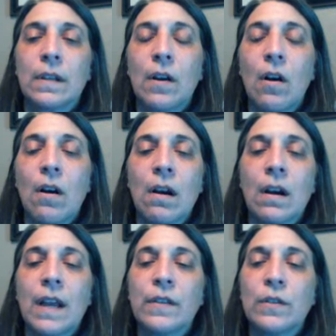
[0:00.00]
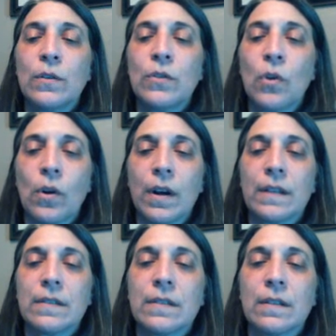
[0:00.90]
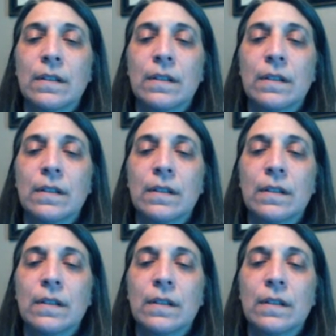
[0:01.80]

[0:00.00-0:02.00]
Car and the 2 Taurus.